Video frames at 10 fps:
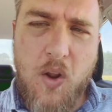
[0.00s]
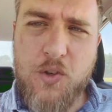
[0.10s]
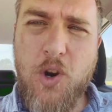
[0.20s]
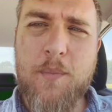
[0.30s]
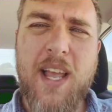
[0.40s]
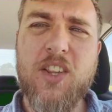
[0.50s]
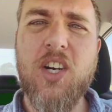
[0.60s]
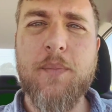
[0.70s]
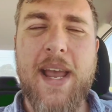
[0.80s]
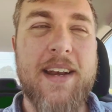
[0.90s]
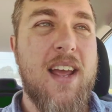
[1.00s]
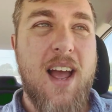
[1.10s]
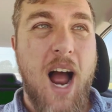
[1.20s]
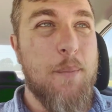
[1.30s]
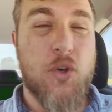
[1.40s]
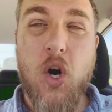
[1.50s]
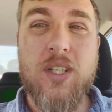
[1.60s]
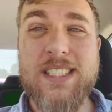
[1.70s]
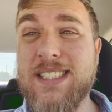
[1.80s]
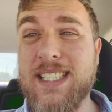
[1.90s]
So I'm like, look, man, I'm
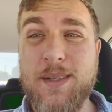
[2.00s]
growing this thing.